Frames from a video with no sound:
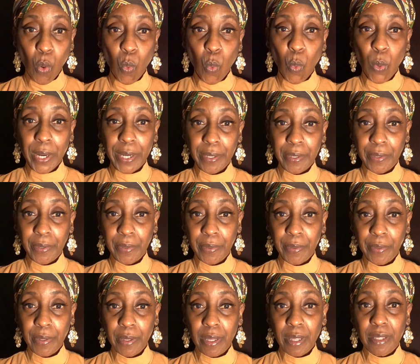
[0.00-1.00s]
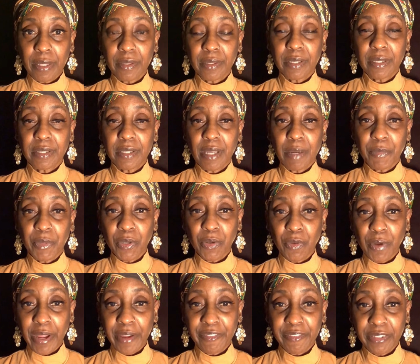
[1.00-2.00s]
where the
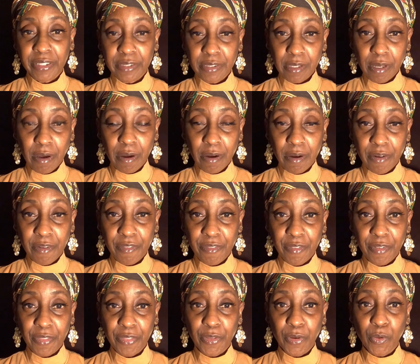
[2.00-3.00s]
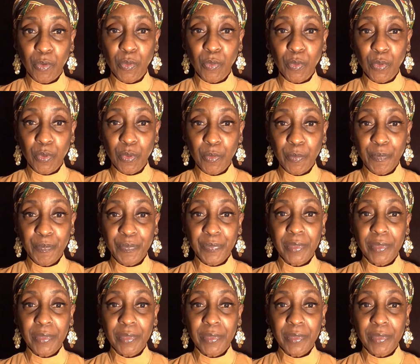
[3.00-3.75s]
demographics of the group